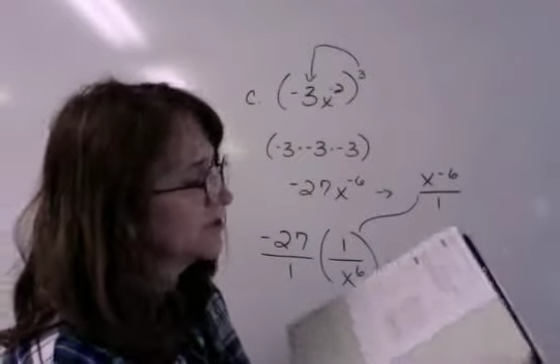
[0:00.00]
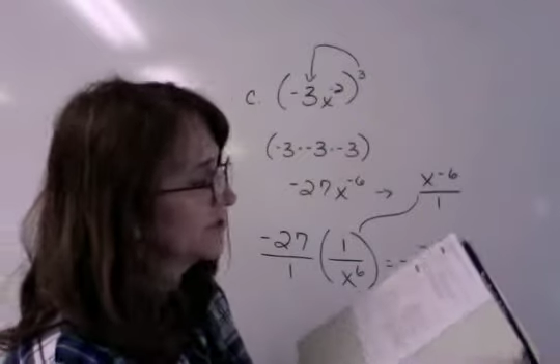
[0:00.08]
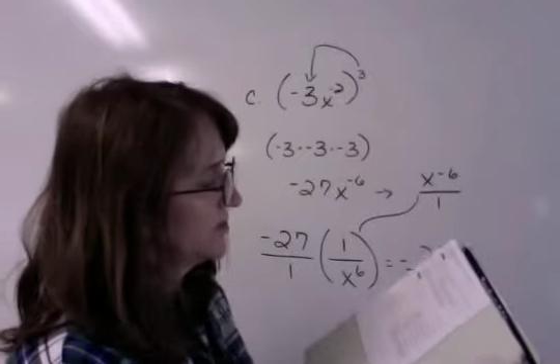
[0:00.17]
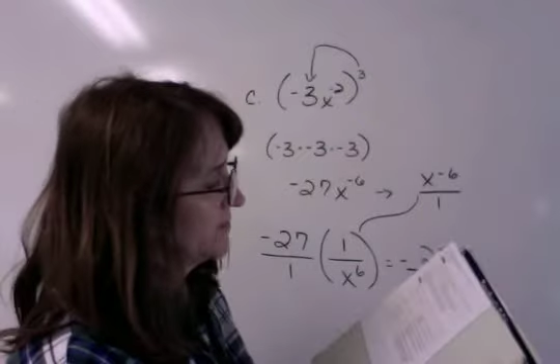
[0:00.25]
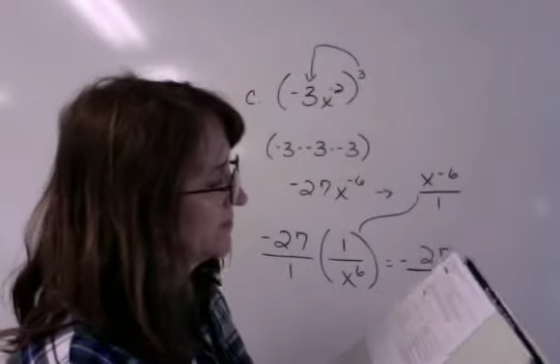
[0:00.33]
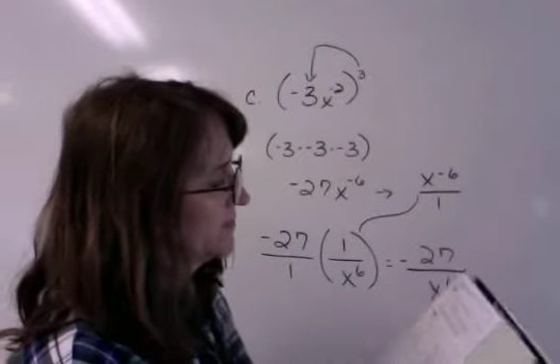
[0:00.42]

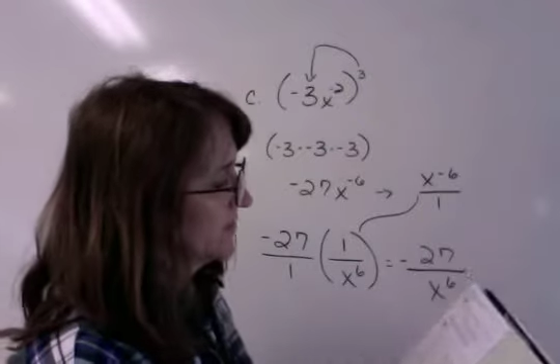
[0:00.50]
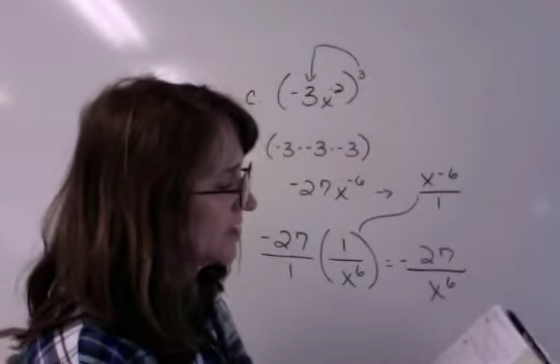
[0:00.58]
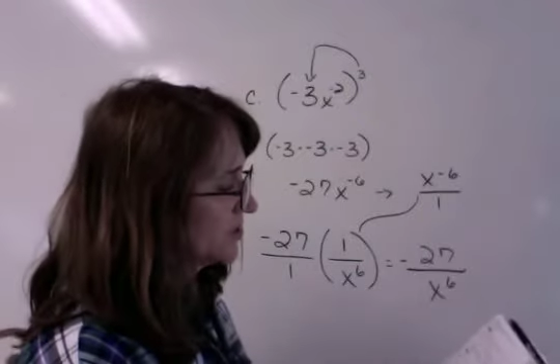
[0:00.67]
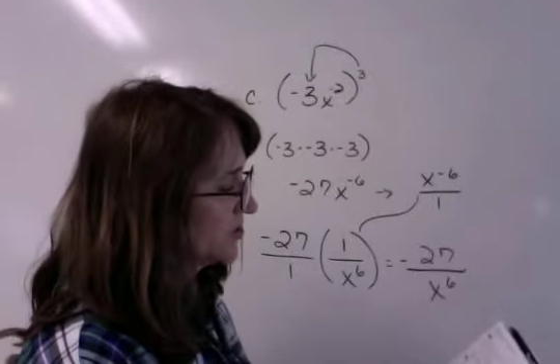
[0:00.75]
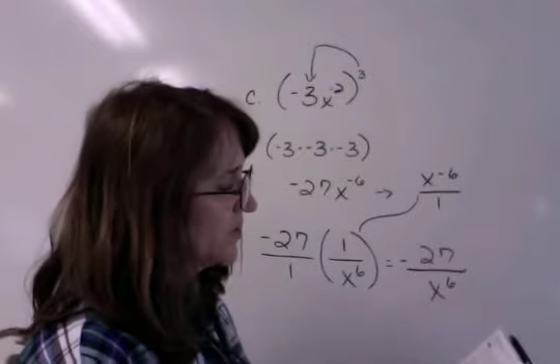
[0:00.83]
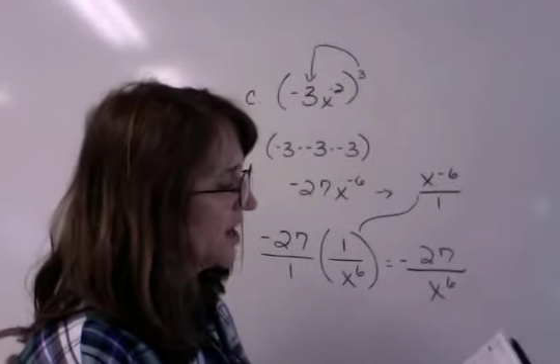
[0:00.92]
good.
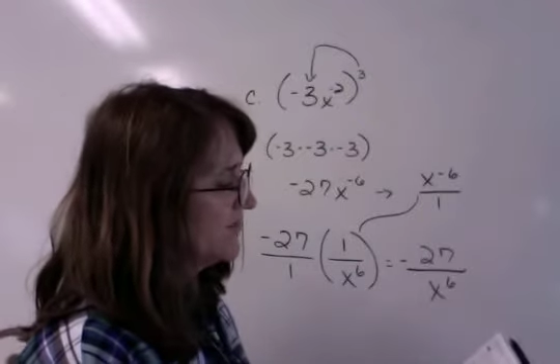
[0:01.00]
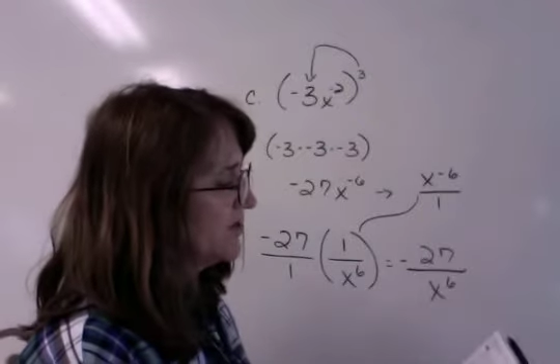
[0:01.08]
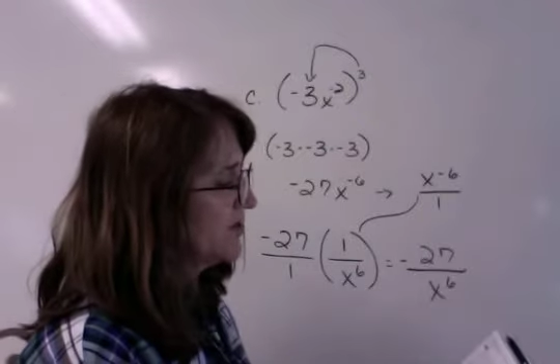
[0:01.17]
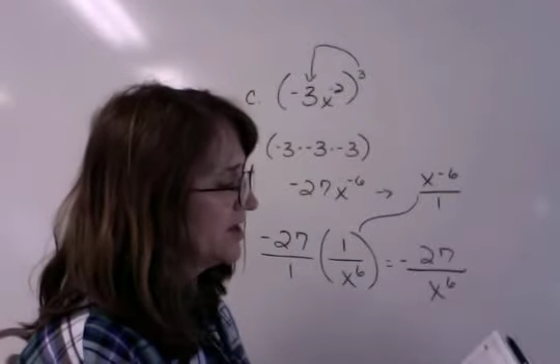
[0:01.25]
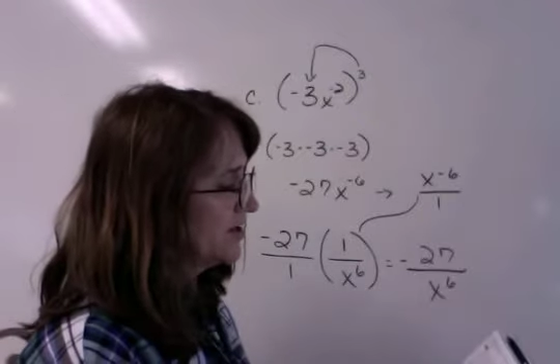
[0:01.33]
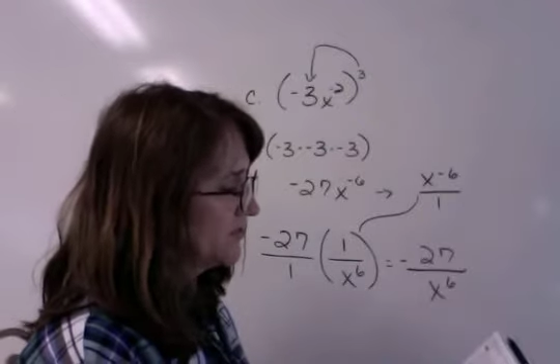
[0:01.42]
Do I have
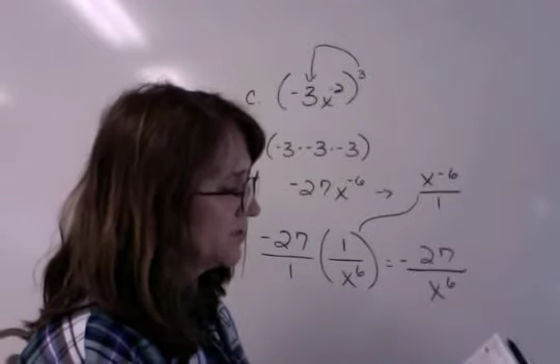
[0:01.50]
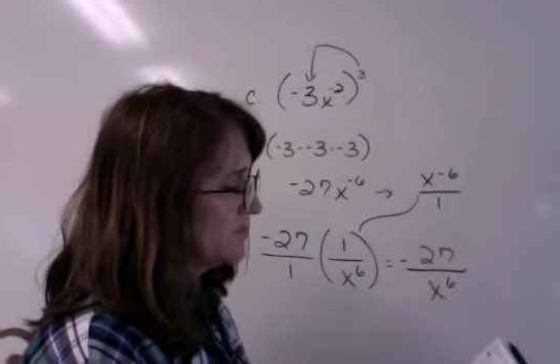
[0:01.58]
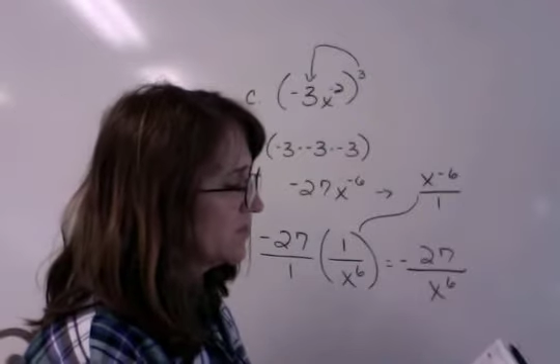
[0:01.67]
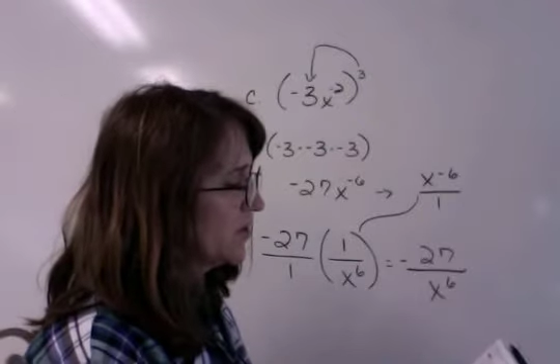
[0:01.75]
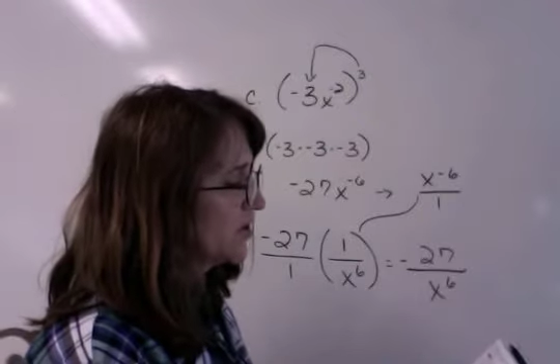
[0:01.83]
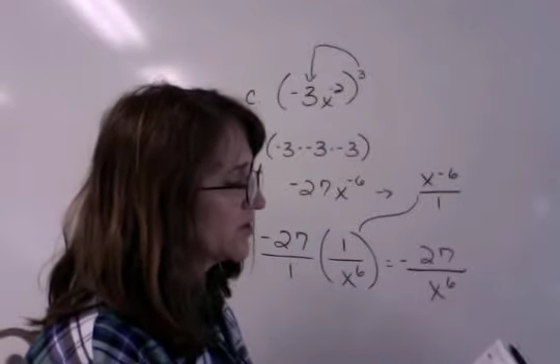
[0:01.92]
another
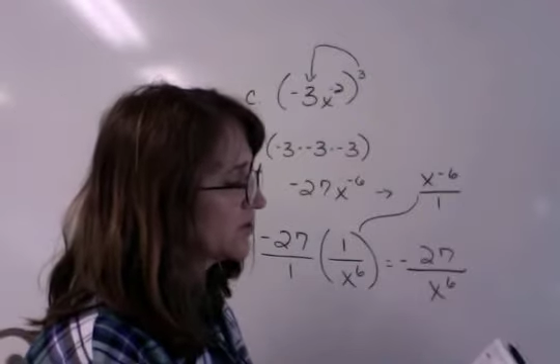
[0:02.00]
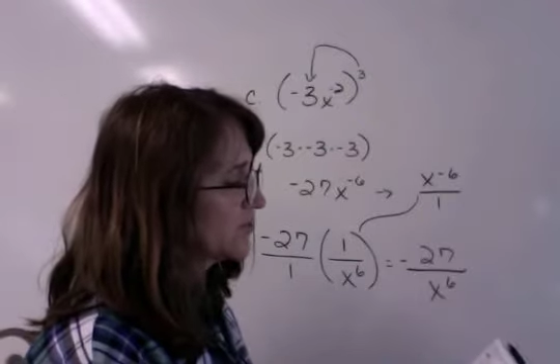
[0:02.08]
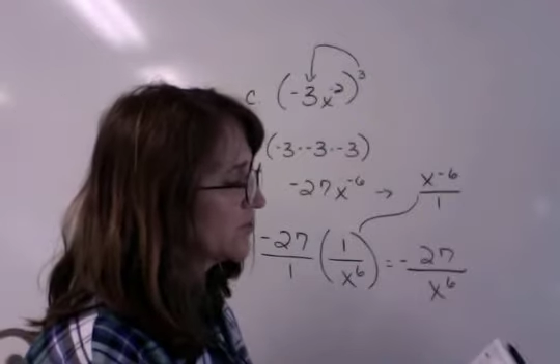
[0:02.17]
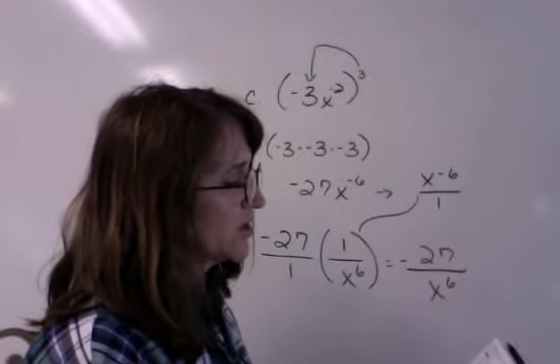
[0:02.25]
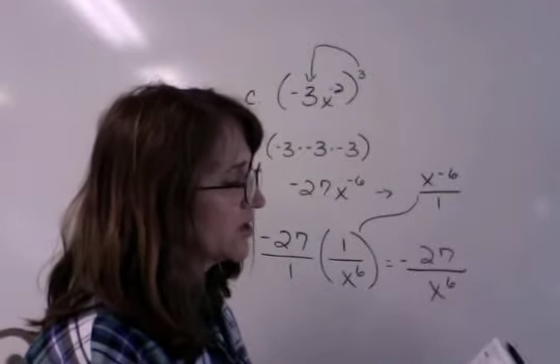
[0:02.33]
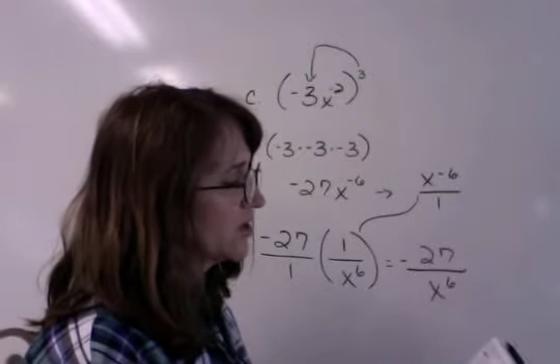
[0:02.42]
one marked
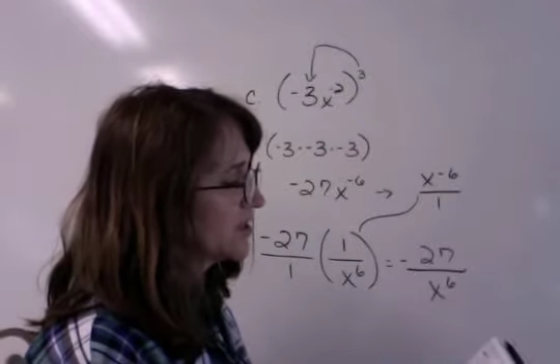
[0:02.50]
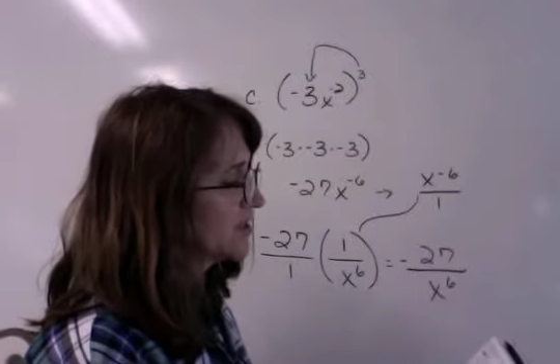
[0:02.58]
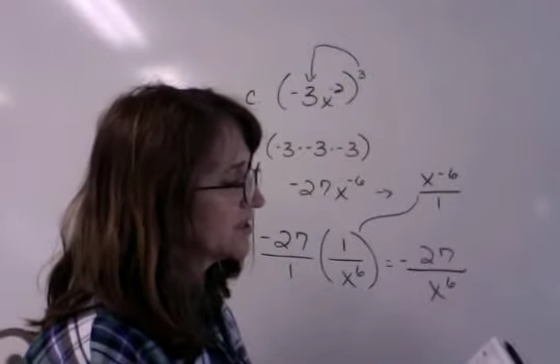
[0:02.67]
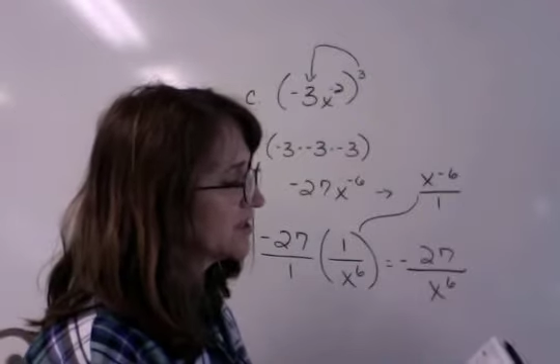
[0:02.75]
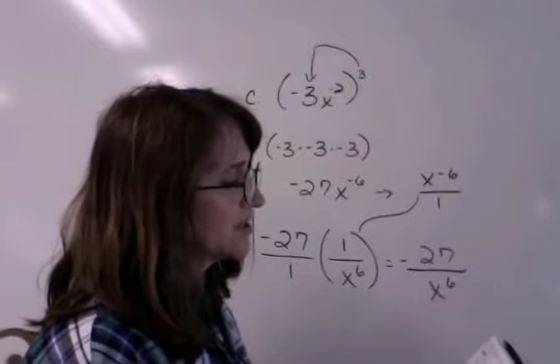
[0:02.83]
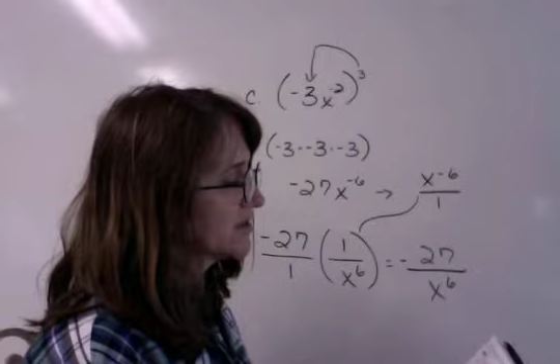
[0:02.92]
where
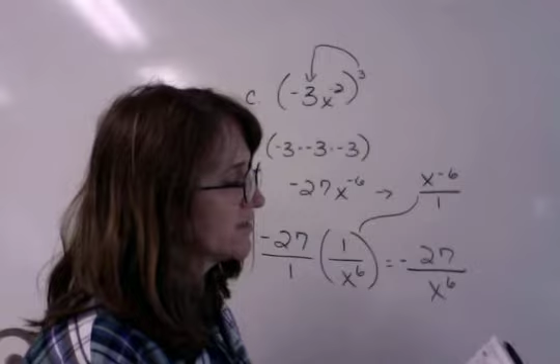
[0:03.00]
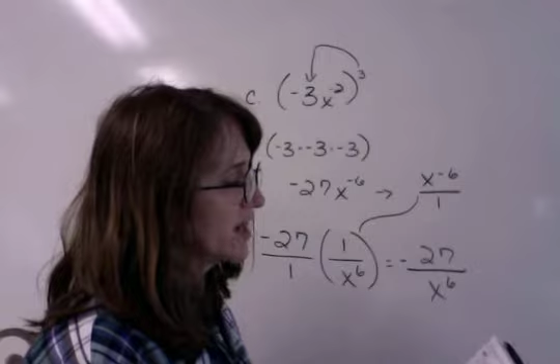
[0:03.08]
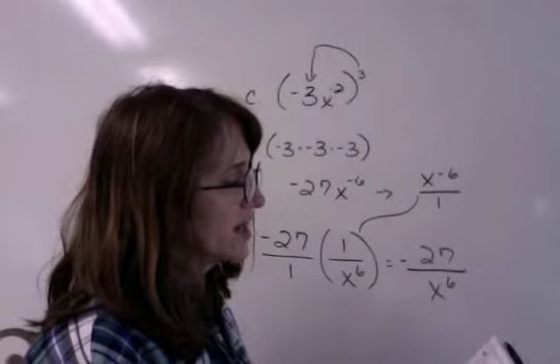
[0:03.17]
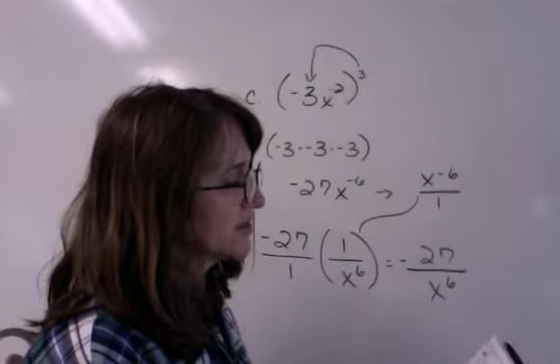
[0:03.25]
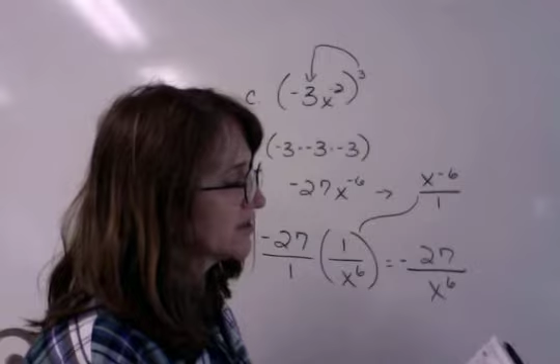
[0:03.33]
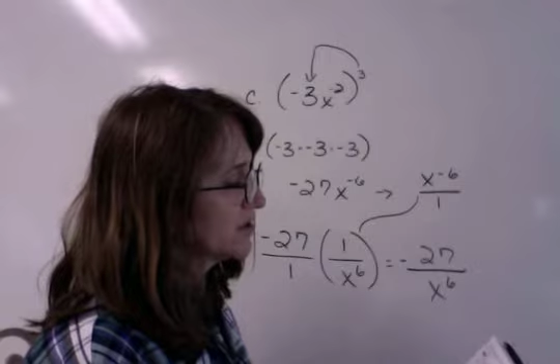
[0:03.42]
it's
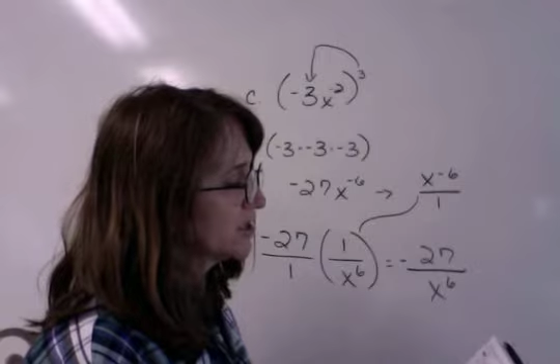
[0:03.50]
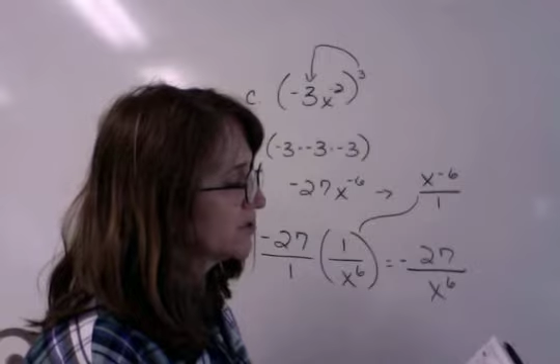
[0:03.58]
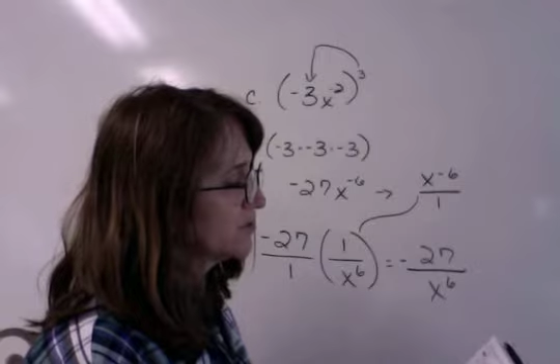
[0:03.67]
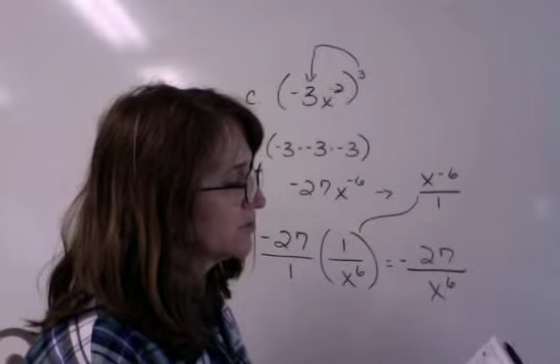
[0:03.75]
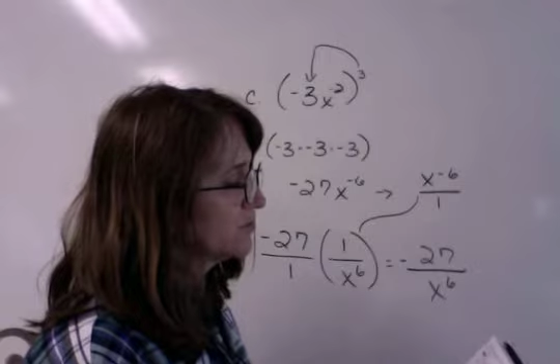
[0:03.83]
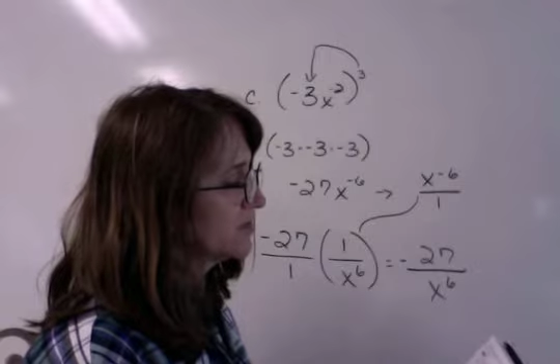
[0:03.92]
not need
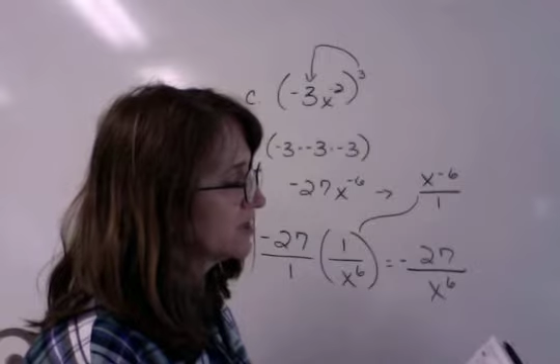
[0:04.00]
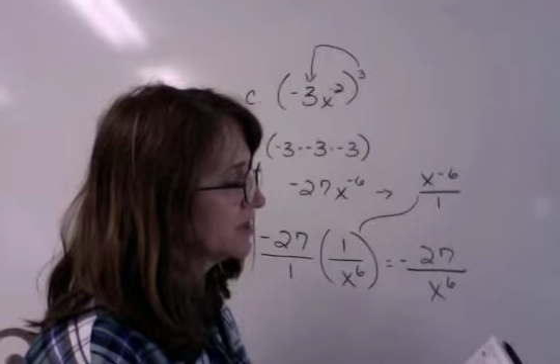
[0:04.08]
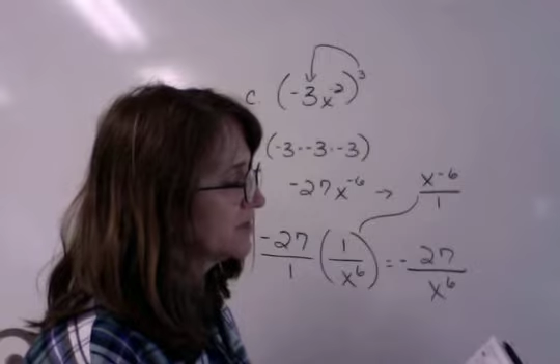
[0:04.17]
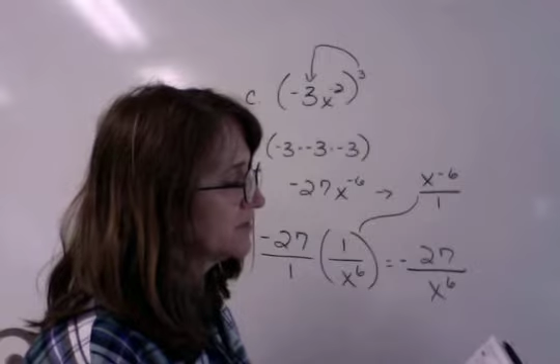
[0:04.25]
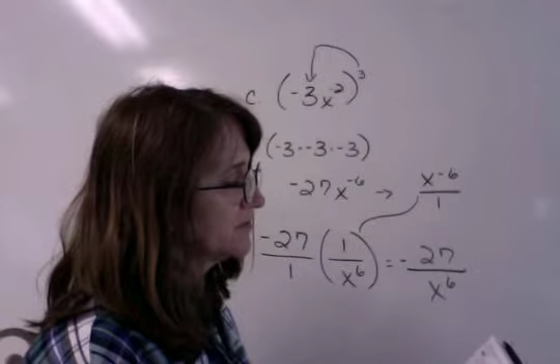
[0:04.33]
to be?